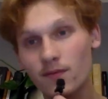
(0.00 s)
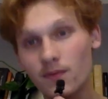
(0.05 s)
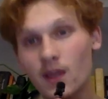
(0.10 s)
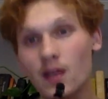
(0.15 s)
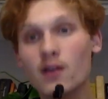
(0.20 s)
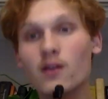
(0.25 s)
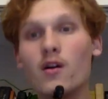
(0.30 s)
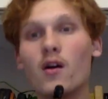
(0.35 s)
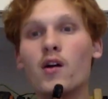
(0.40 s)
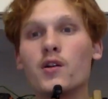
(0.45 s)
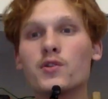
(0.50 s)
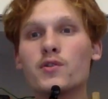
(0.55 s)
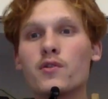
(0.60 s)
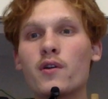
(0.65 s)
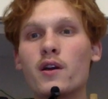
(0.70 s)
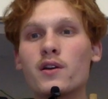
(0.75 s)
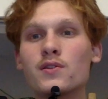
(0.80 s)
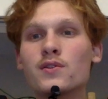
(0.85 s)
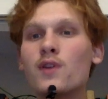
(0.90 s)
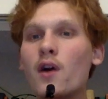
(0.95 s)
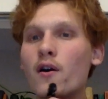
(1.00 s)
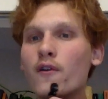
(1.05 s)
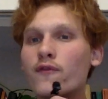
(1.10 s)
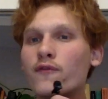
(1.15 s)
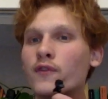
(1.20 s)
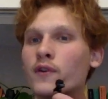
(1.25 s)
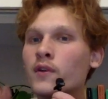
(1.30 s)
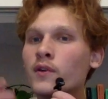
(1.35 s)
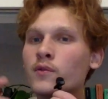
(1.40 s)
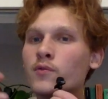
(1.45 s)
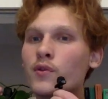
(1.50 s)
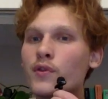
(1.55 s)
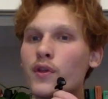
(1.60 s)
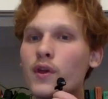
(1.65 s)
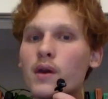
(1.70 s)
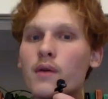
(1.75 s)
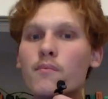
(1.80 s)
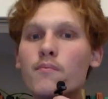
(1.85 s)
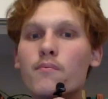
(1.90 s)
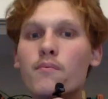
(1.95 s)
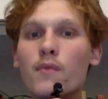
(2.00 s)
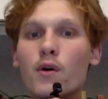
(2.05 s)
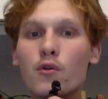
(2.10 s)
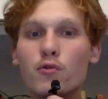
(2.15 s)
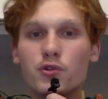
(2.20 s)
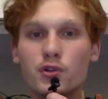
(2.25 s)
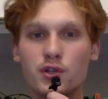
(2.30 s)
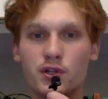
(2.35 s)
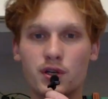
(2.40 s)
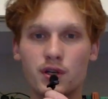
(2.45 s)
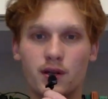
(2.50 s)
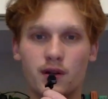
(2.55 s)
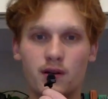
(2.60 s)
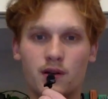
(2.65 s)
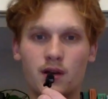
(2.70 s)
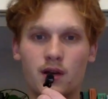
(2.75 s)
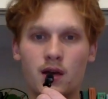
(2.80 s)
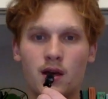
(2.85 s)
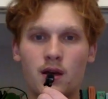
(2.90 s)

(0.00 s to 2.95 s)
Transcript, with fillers: in contrast, are filled with emotion.